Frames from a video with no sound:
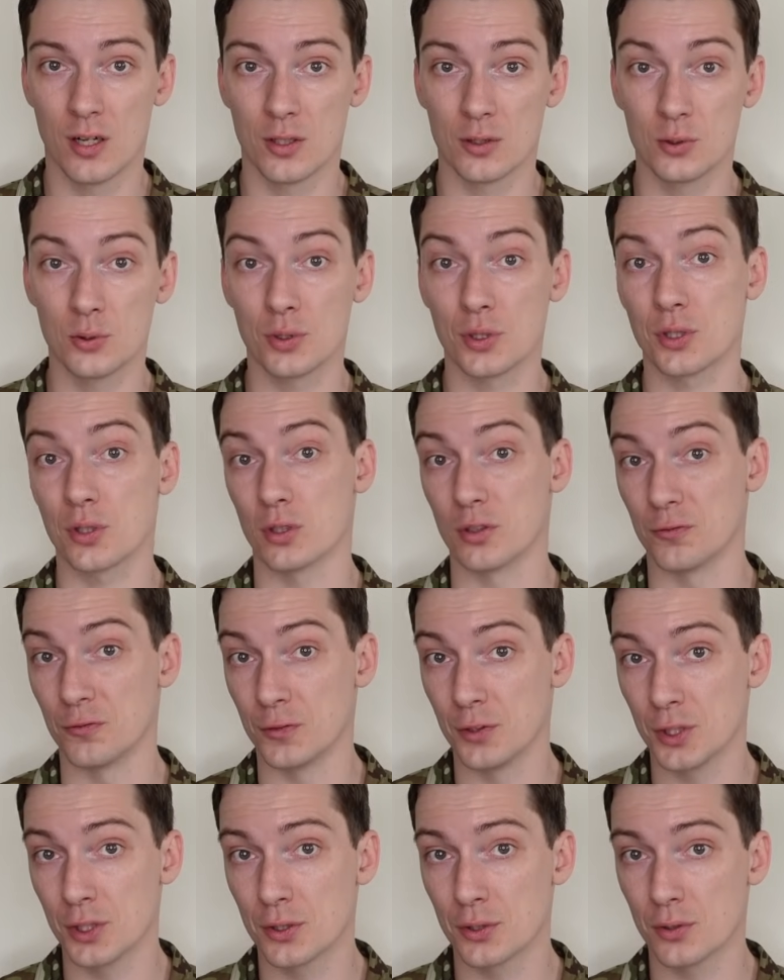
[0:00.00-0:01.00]
to
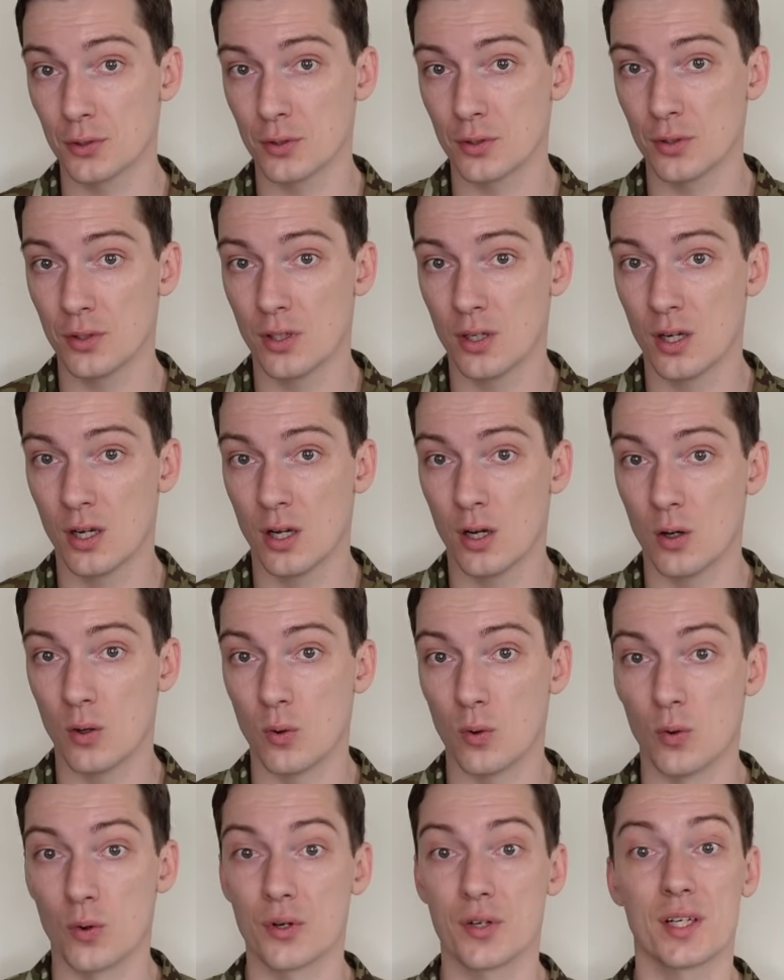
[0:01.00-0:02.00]
reconfigure
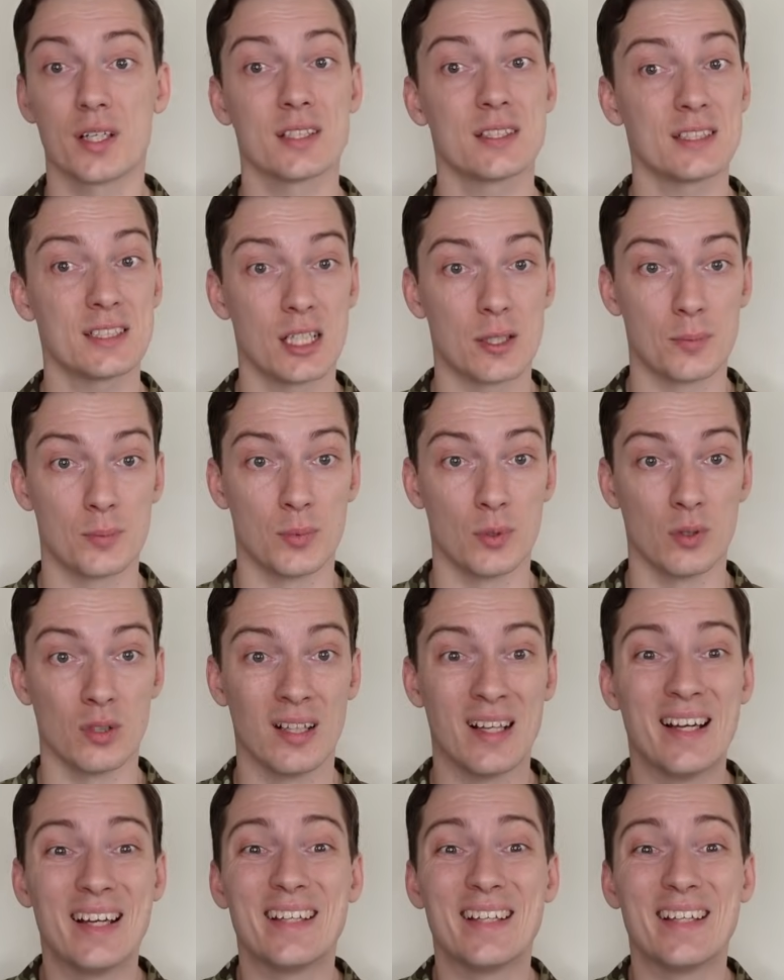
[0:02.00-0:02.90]
or reassemble.